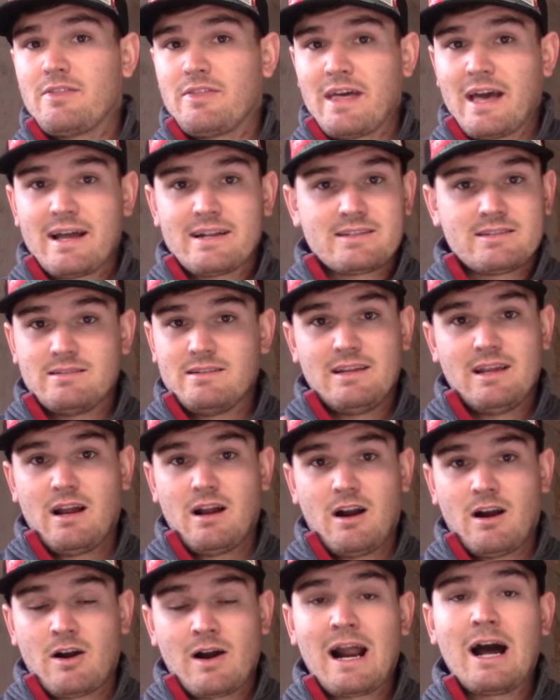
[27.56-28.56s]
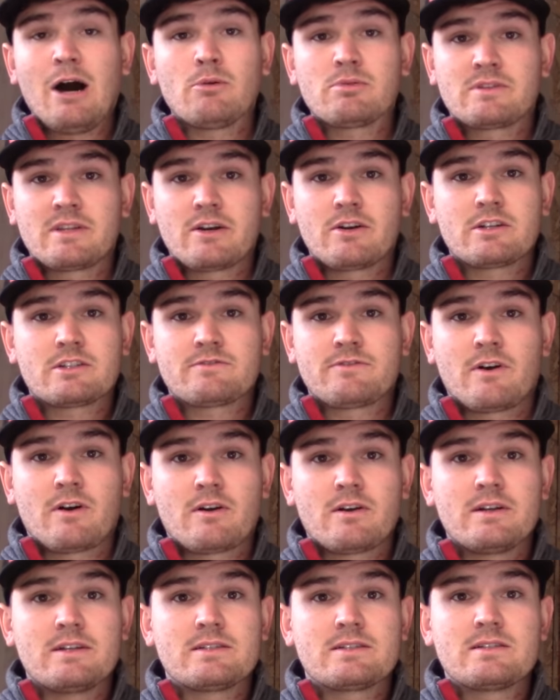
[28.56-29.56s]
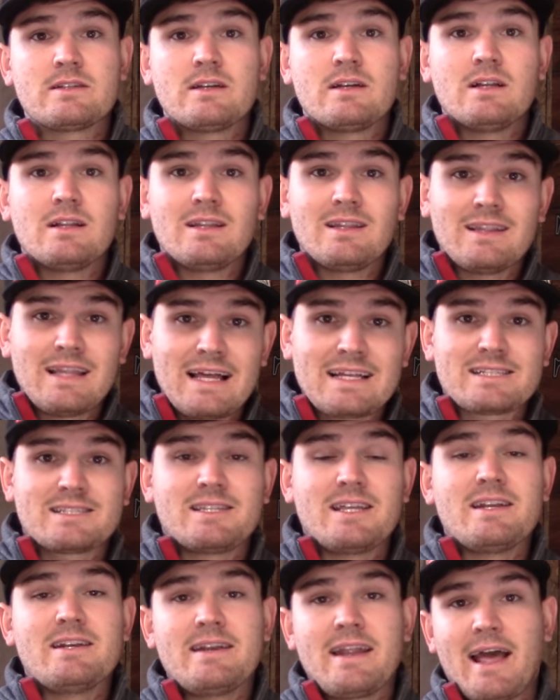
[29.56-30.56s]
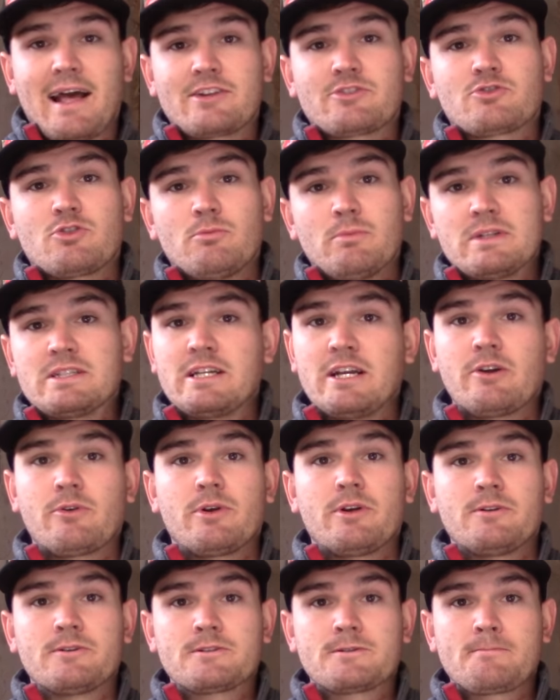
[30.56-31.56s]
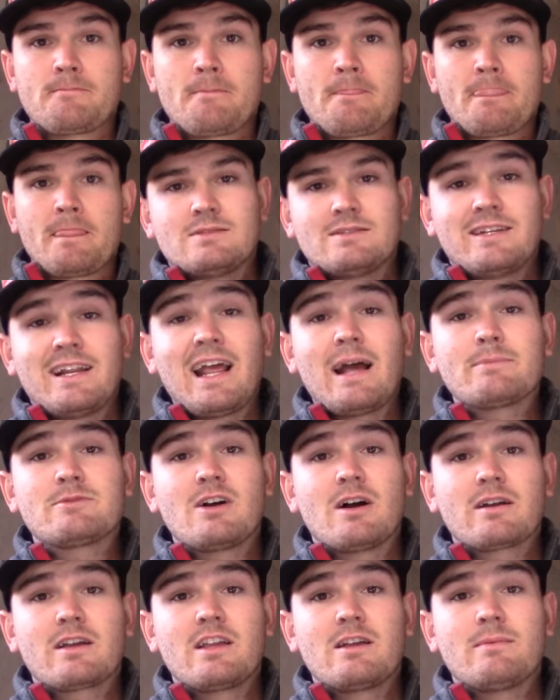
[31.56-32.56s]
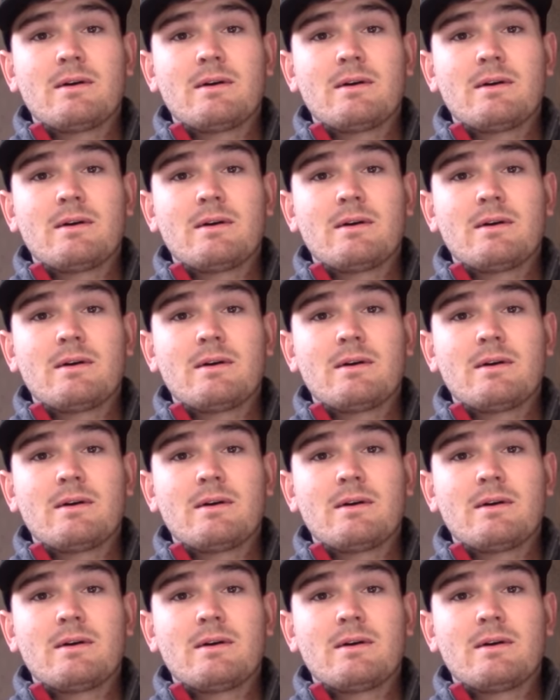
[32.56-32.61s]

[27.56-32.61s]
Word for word: that are out there as far as less than natural materials. Today I'm talking